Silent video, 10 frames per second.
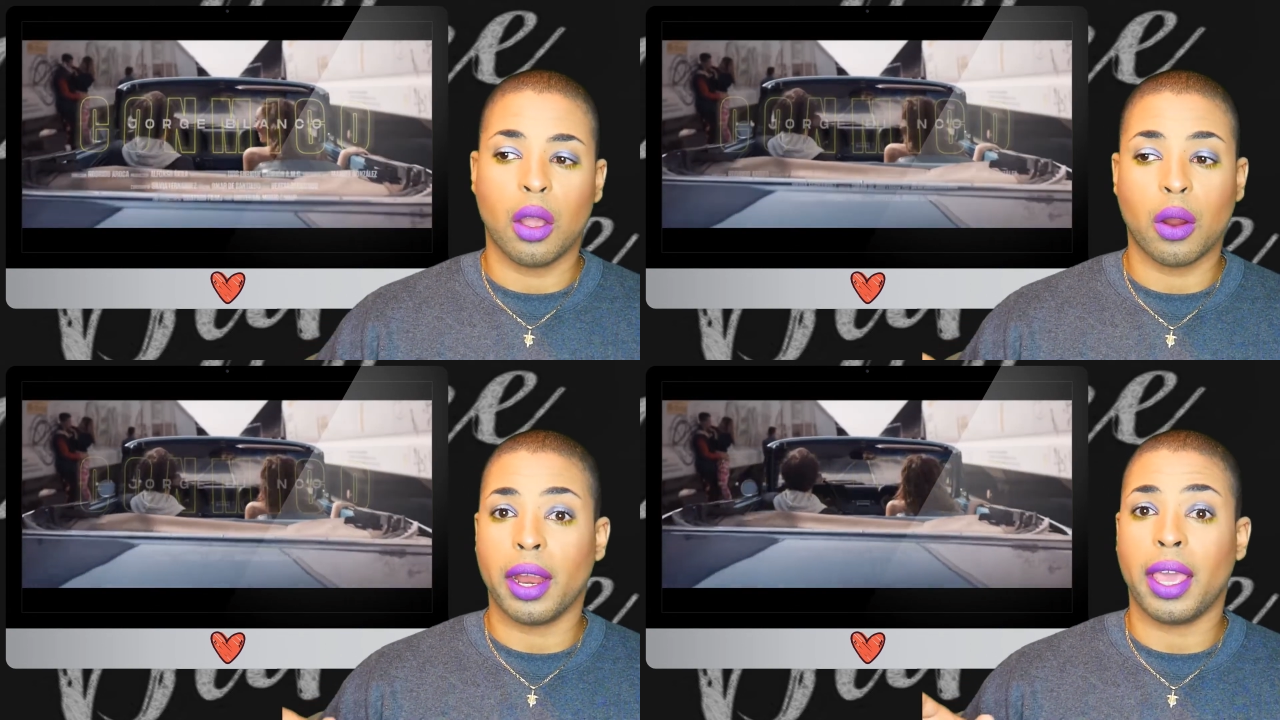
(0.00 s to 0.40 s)

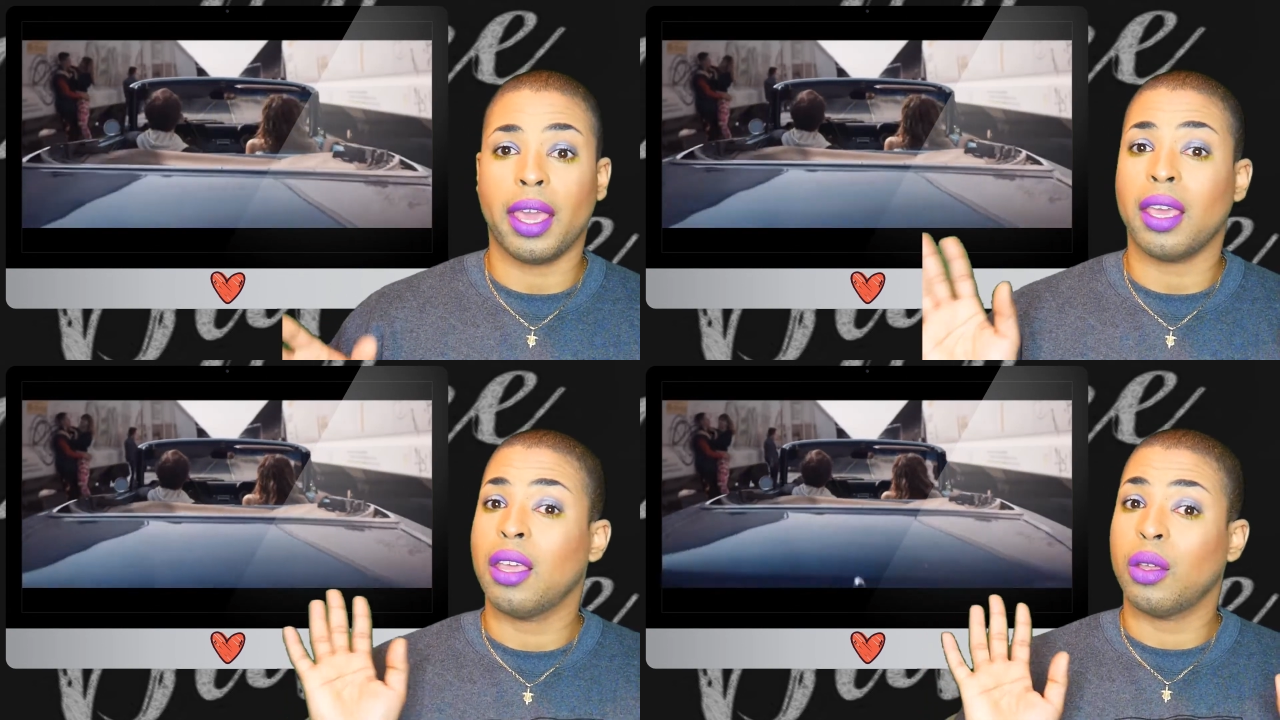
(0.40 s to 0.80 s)

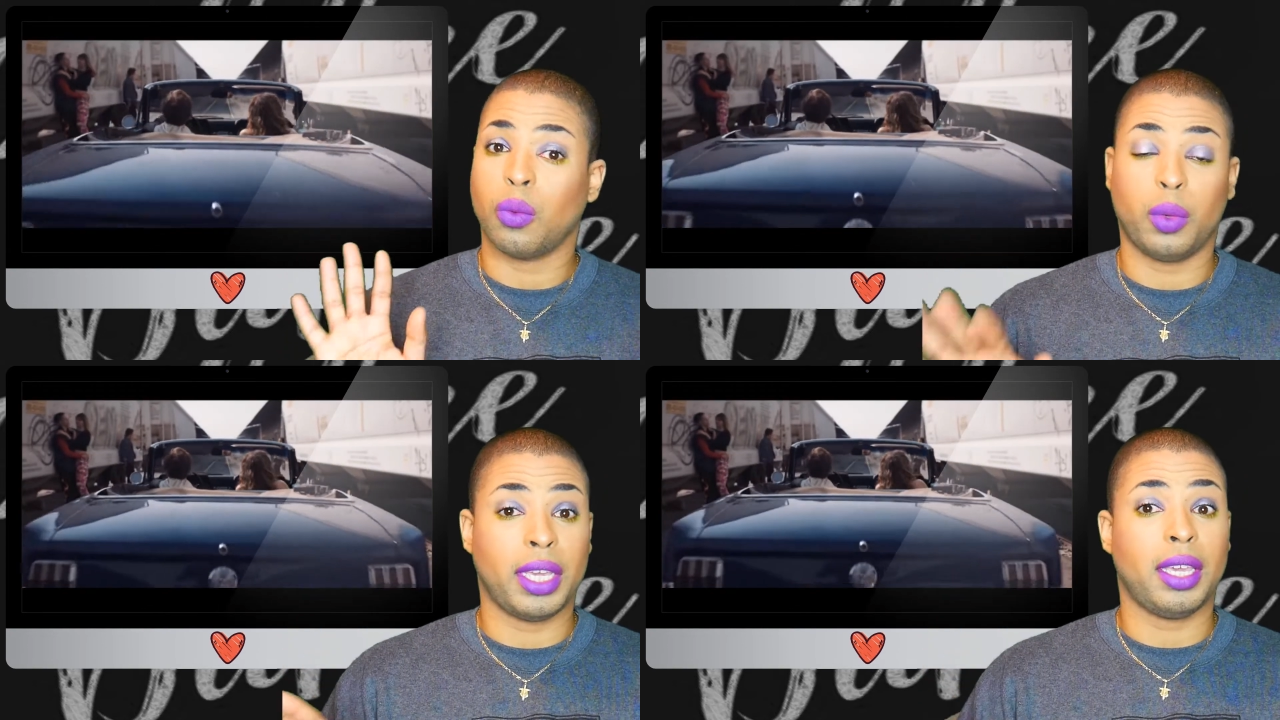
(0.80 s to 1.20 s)
Jorge,
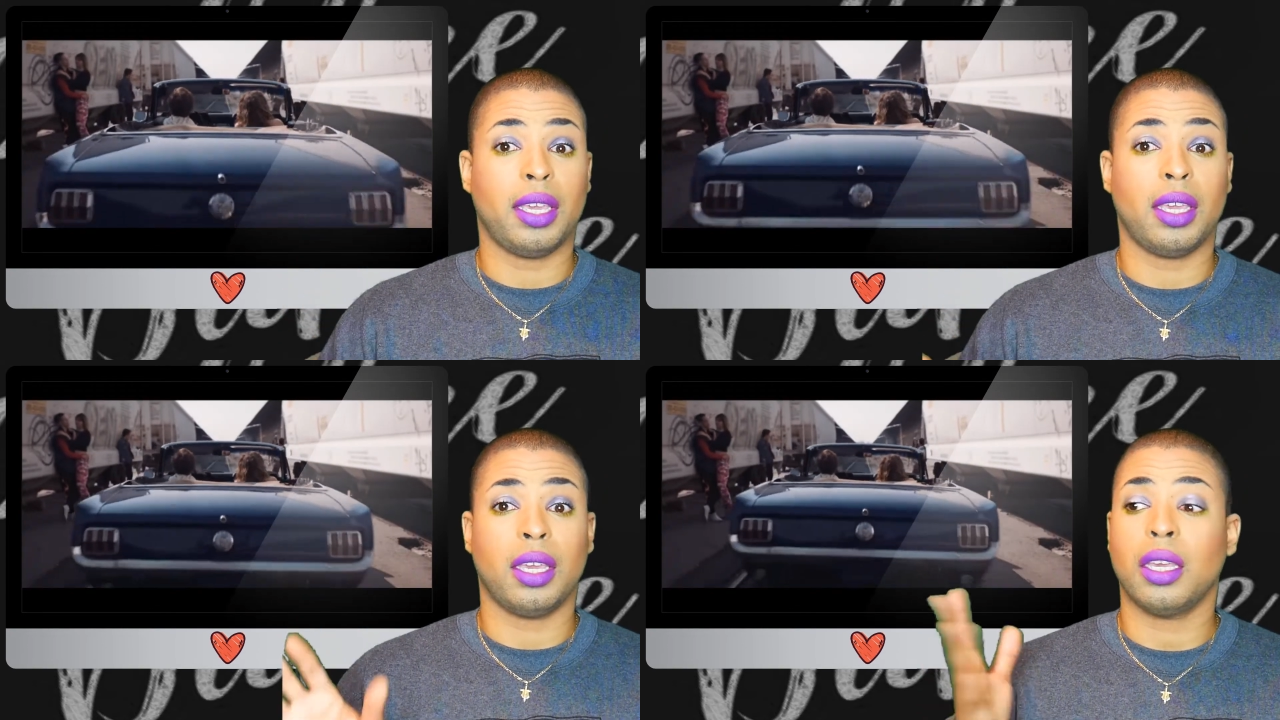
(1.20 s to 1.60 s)

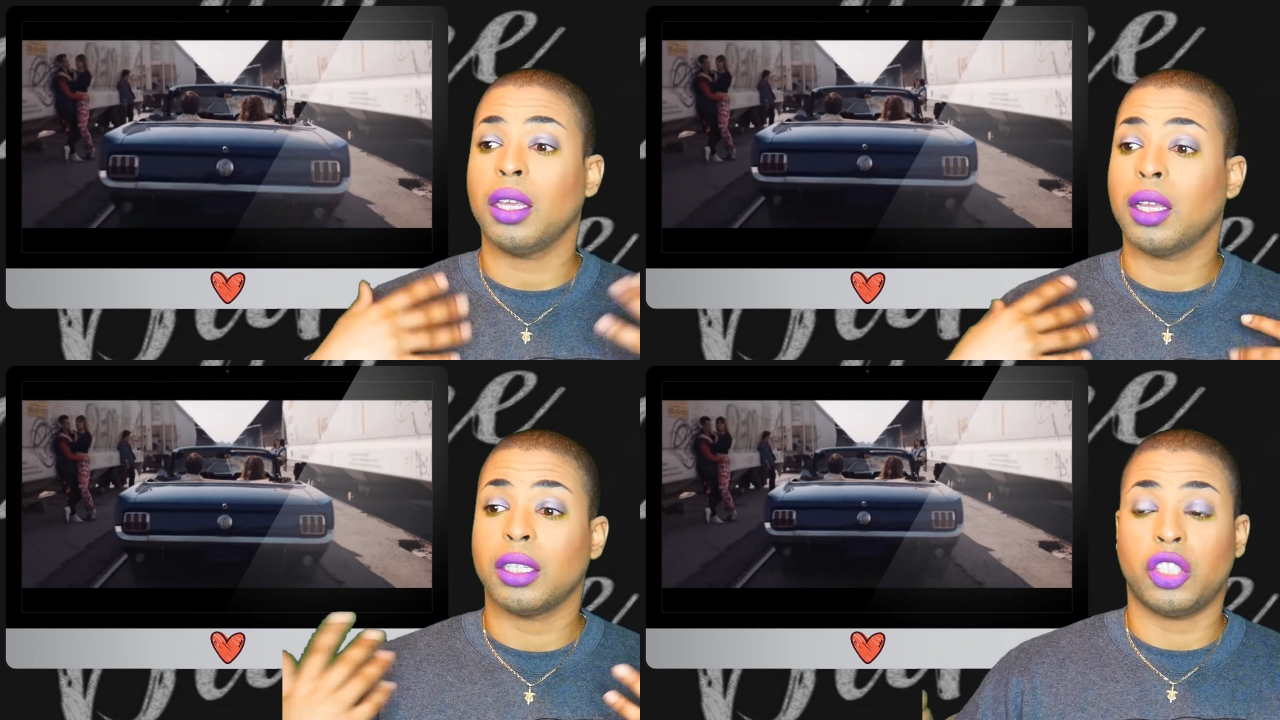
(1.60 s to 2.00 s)
we
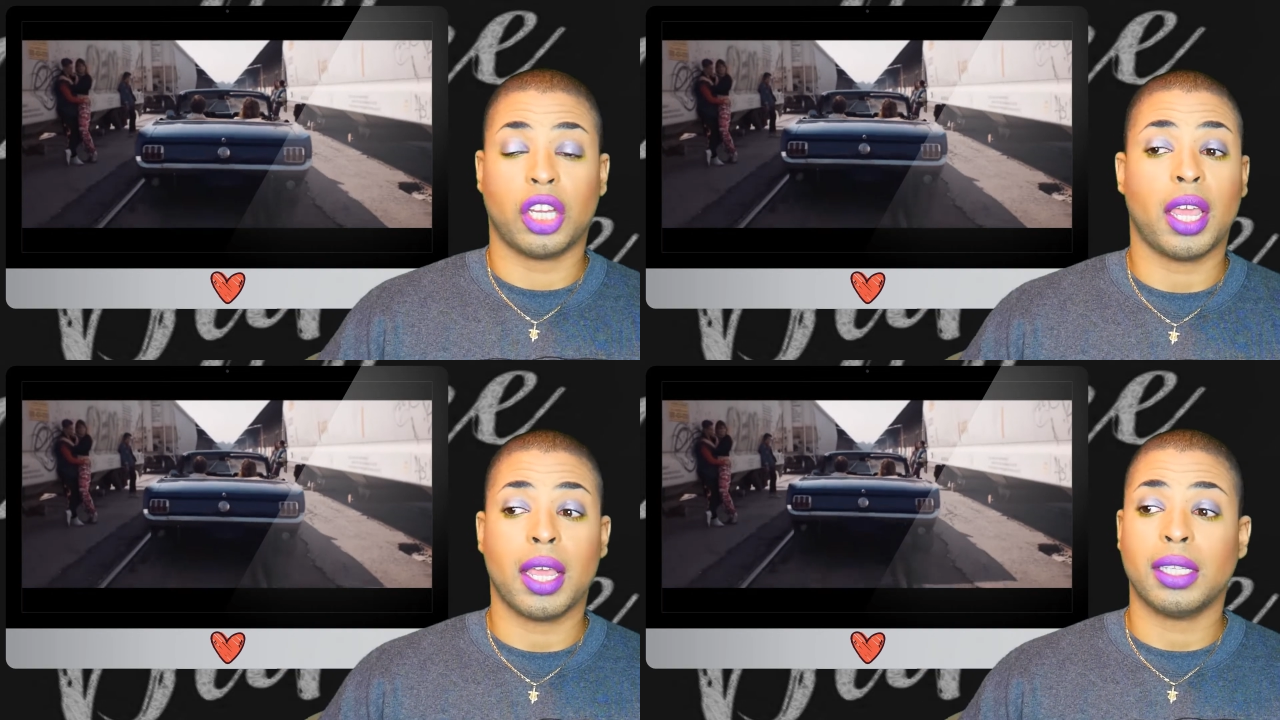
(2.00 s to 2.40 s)

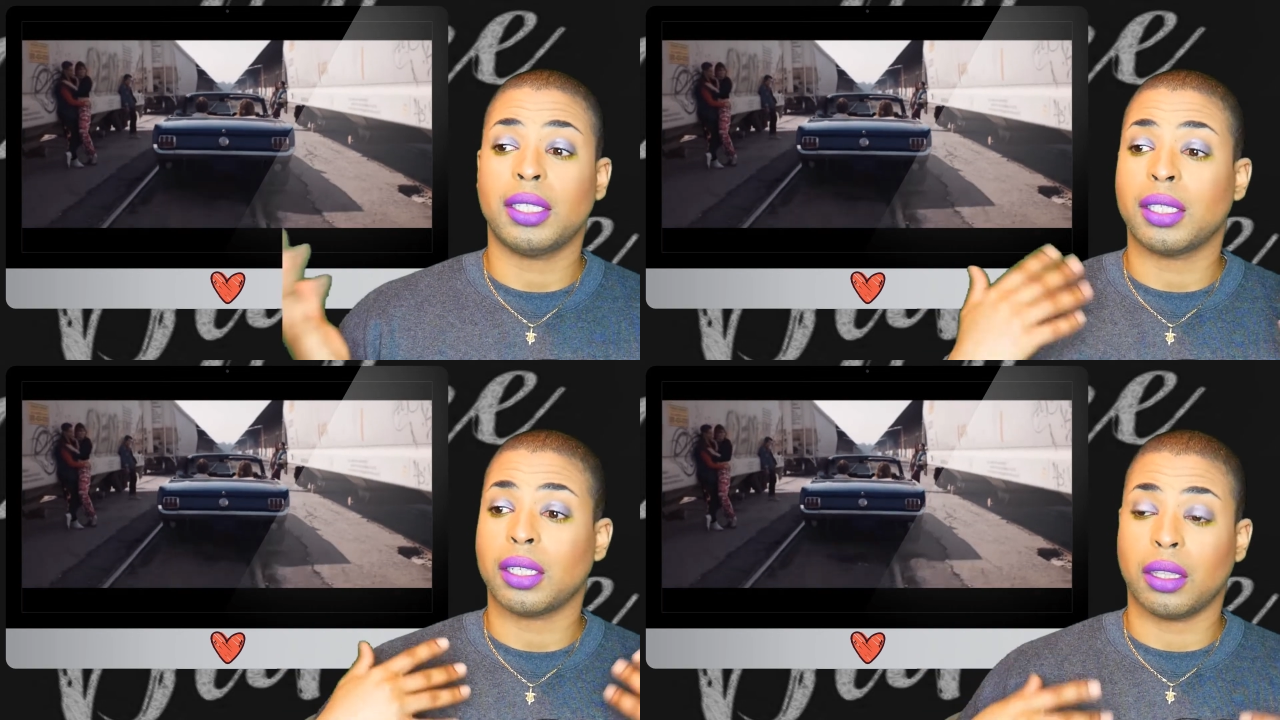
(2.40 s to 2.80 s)

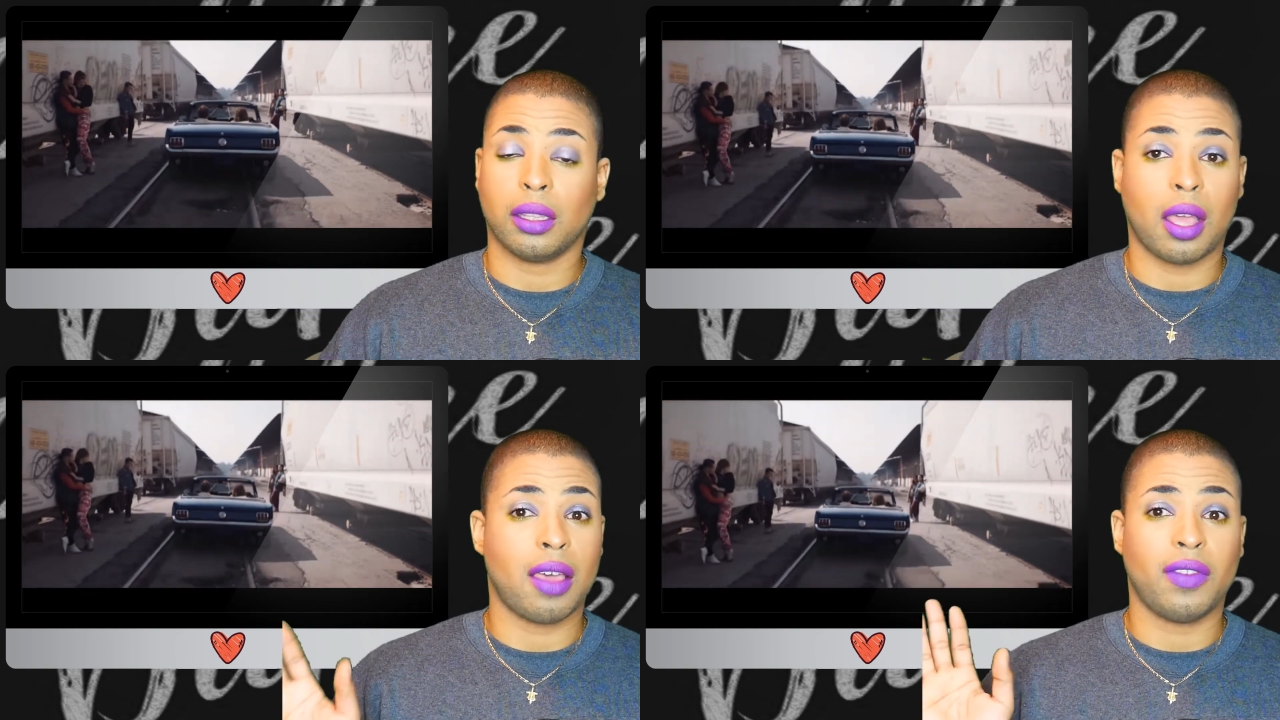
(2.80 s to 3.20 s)
just
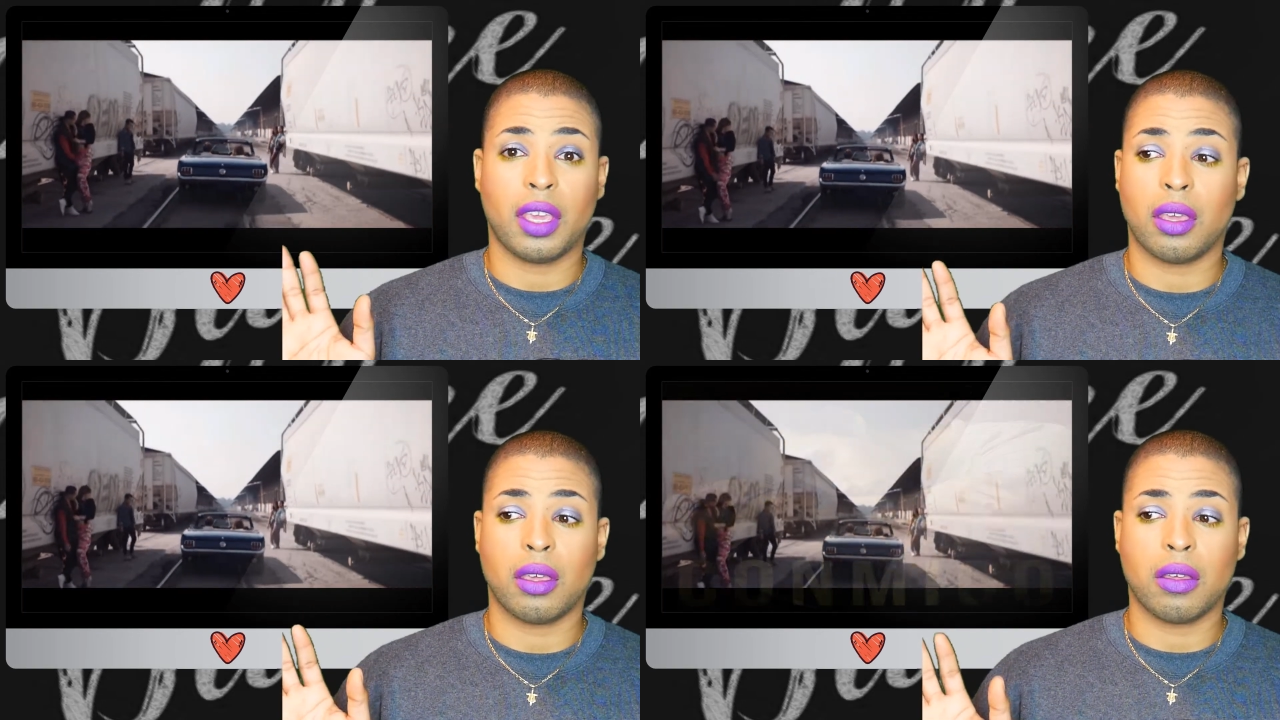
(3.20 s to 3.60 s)
love
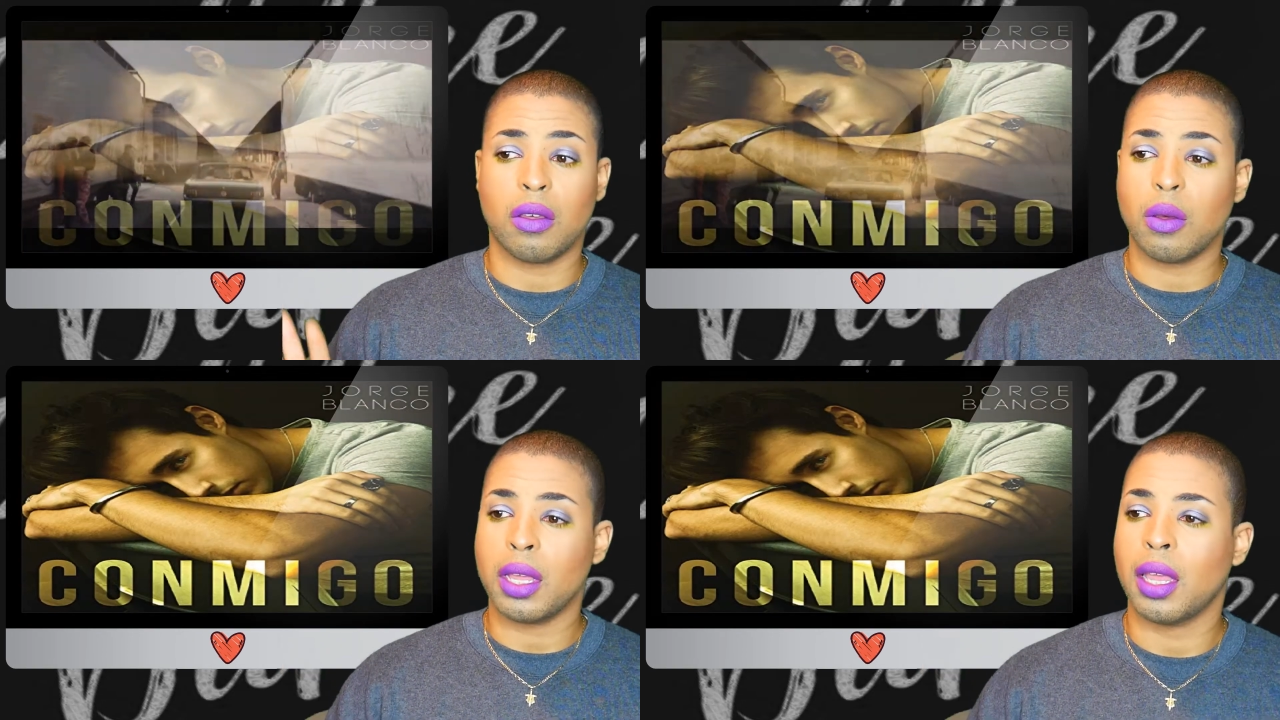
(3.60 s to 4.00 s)

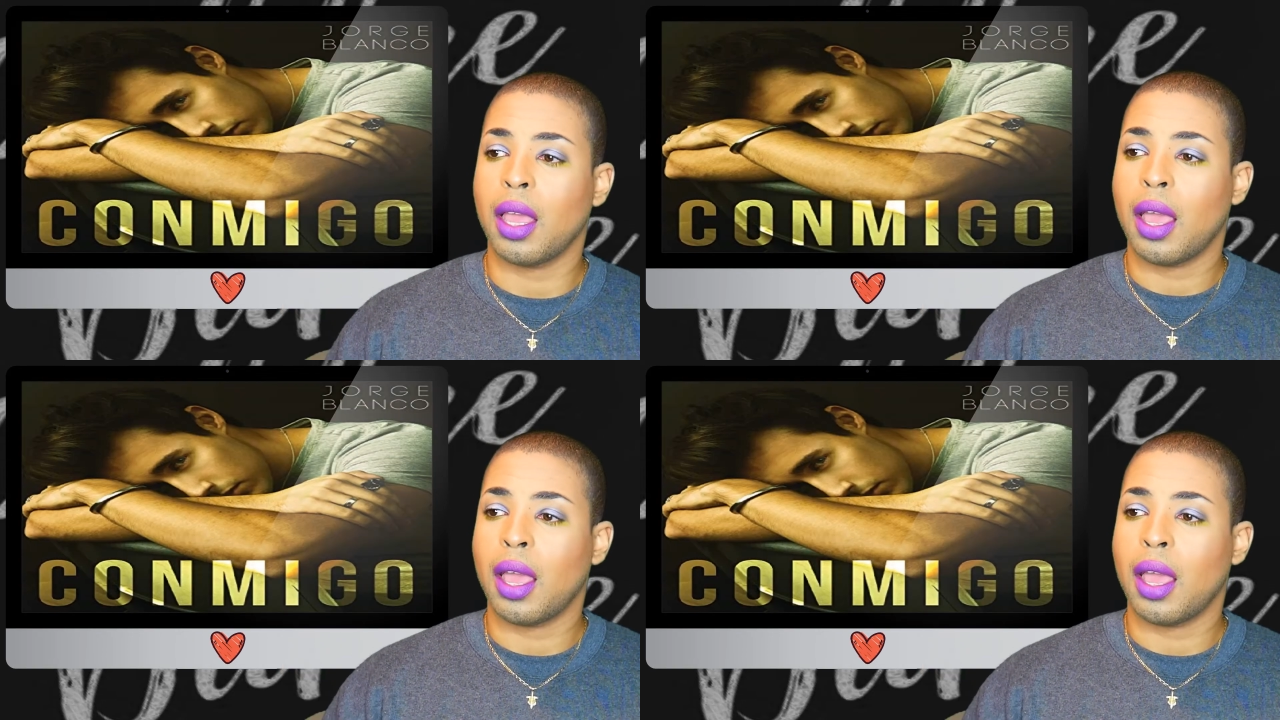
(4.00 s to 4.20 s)
you.